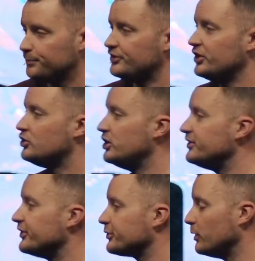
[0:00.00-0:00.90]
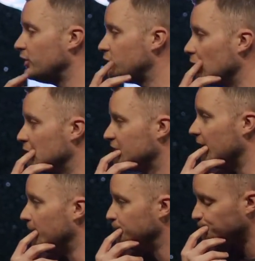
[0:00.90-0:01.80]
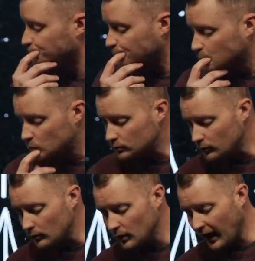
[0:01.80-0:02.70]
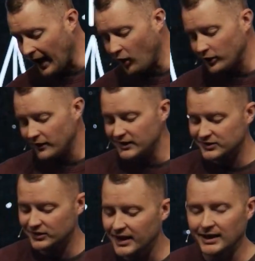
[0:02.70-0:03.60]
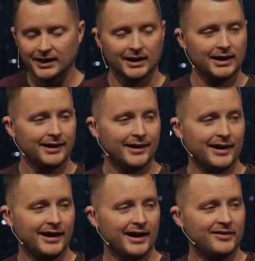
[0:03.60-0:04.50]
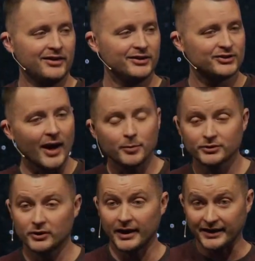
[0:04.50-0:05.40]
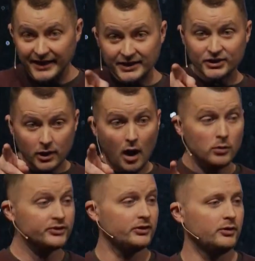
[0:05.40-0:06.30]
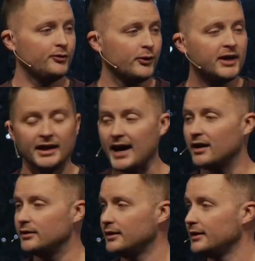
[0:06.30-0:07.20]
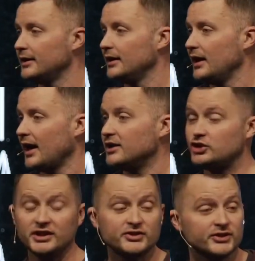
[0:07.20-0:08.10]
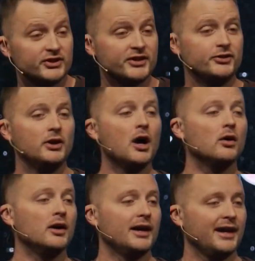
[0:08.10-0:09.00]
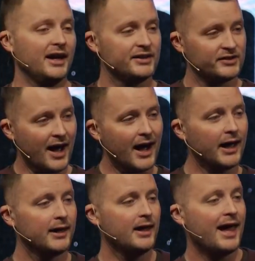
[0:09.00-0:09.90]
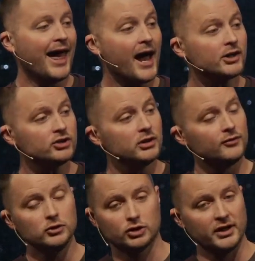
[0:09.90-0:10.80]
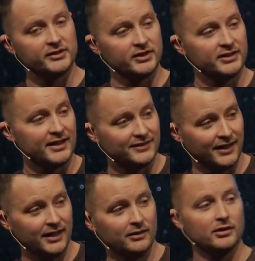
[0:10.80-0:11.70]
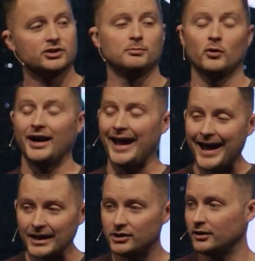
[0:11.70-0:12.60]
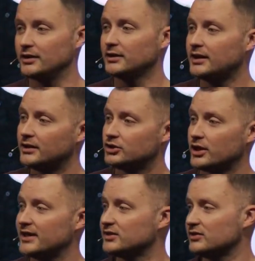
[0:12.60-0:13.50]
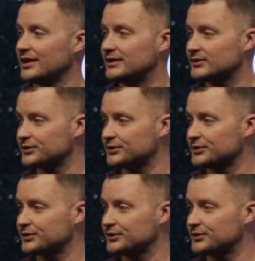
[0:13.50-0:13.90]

See, Jesus, when he shows up out on this lake, and the disciples are like, I think it's a ghost, and they're freaking out. And Jesus says, no, it's I. Actually, if you translate that to English more accurately, it translates,